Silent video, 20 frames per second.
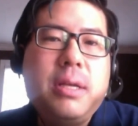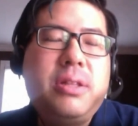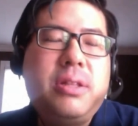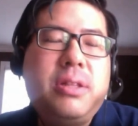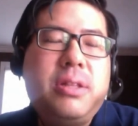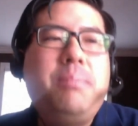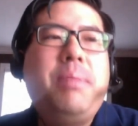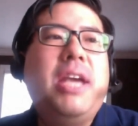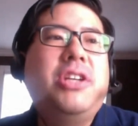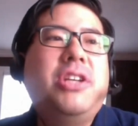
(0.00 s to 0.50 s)

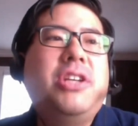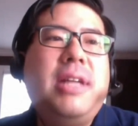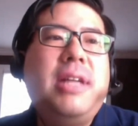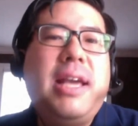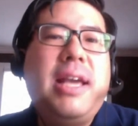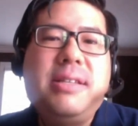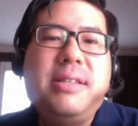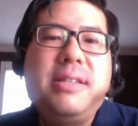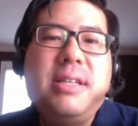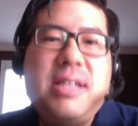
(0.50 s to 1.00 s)
the patient
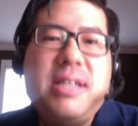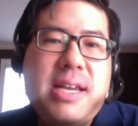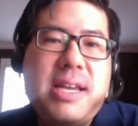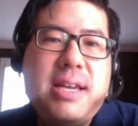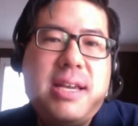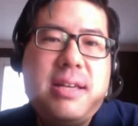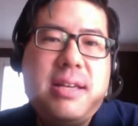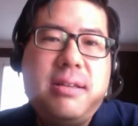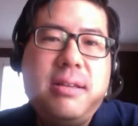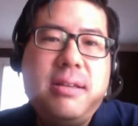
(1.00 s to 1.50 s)
has a
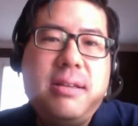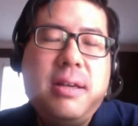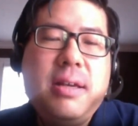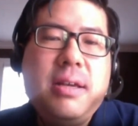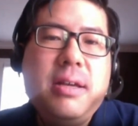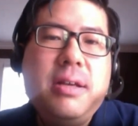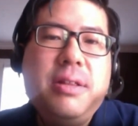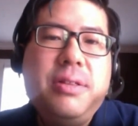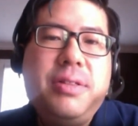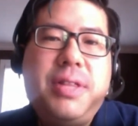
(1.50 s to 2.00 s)
need,
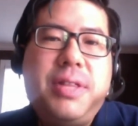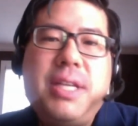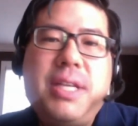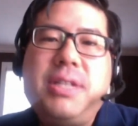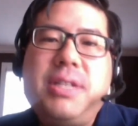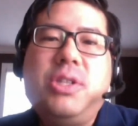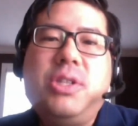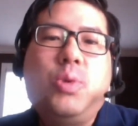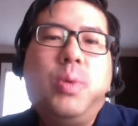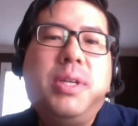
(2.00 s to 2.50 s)

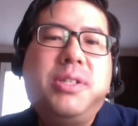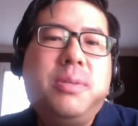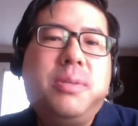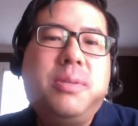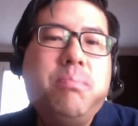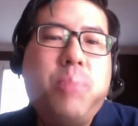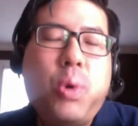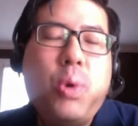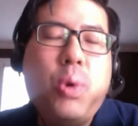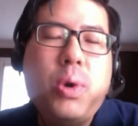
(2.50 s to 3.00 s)
this is what's
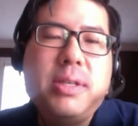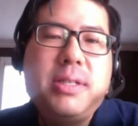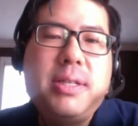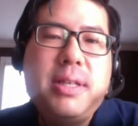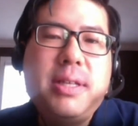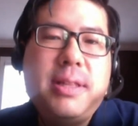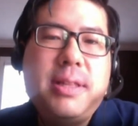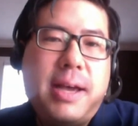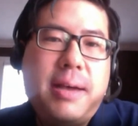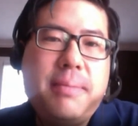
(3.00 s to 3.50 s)
important
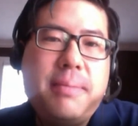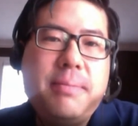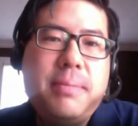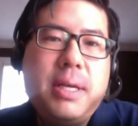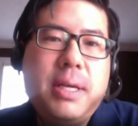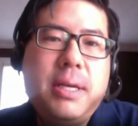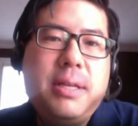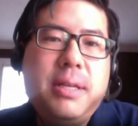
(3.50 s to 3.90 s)
to them,